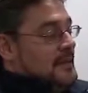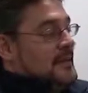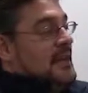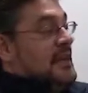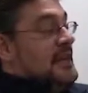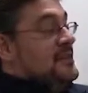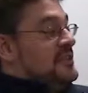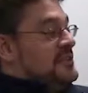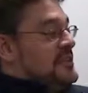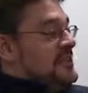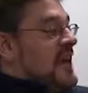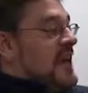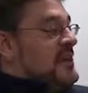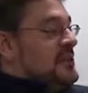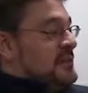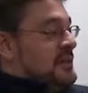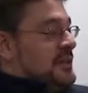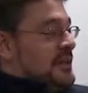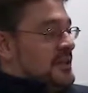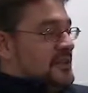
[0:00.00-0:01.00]
either to get
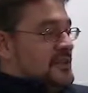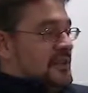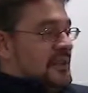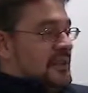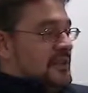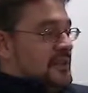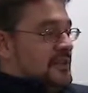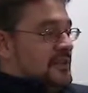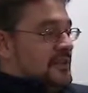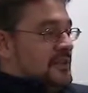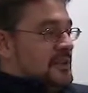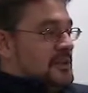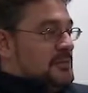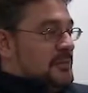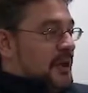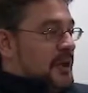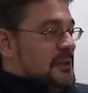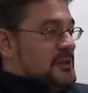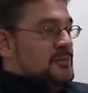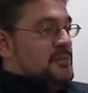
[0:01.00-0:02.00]
you in the casino in the first
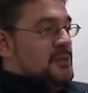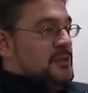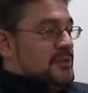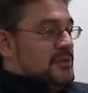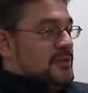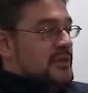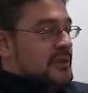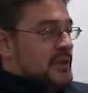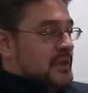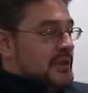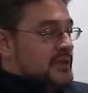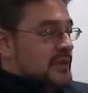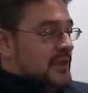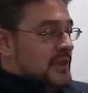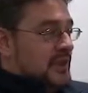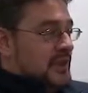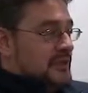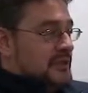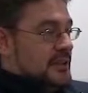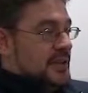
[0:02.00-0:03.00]
place, and once you're in the
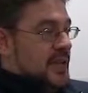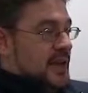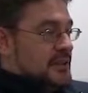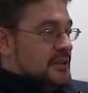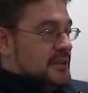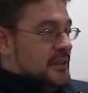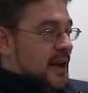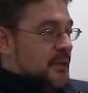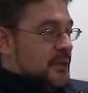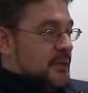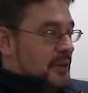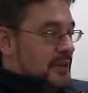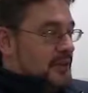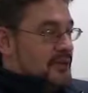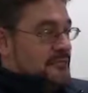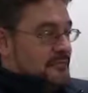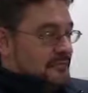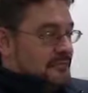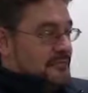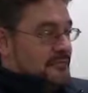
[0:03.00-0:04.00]
casino, to get you
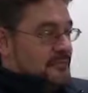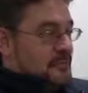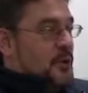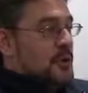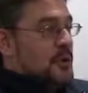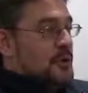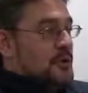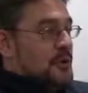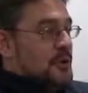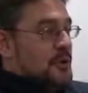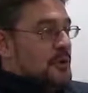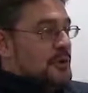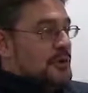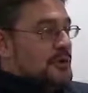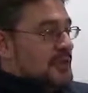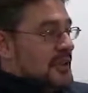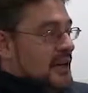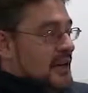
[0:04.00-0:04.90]
gambling more and more.